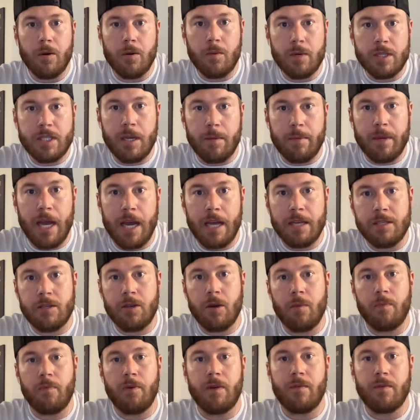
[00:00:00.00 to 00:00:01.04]
What's up, guys?
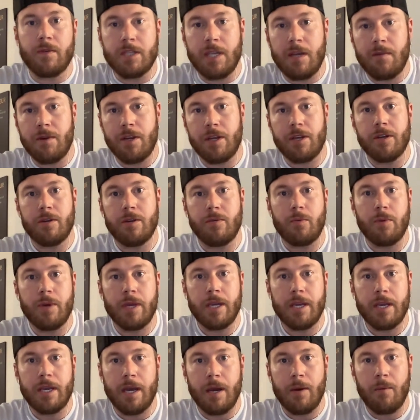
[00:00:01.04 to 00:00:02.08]
Hopefully, everyone's having a good week.